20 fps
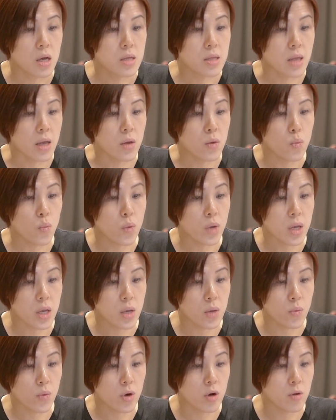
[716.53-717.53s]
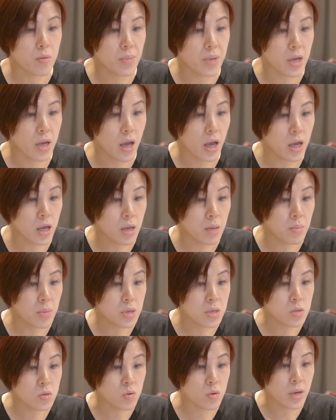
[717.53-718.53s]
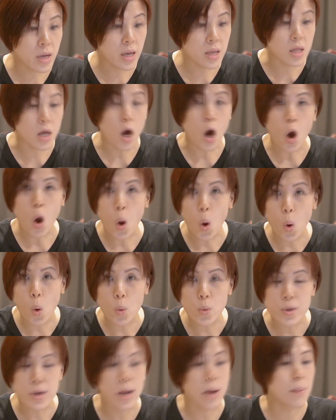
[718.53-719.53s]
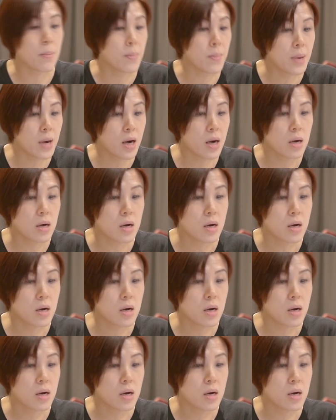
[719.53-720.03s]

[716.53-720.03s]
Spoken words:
then we will be able to get the whole number,